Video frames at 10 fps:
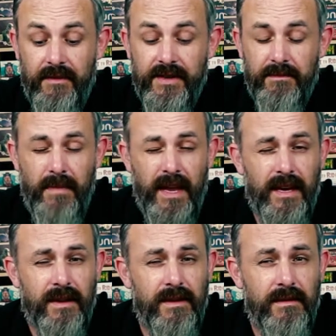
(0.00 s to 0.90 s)
was a
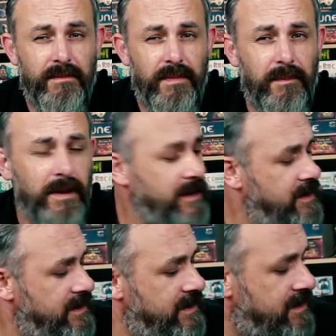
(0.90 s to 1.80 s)

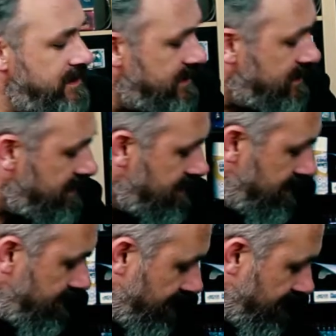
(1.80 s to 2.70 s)

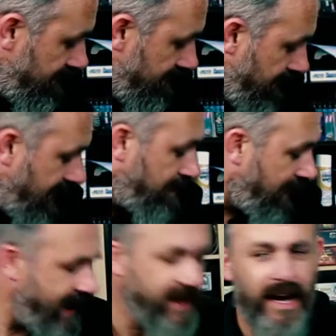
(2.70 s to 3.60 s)

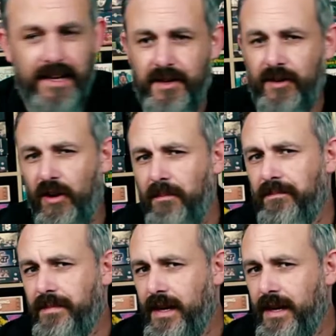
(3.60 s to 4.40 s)
makeplayingcards.com.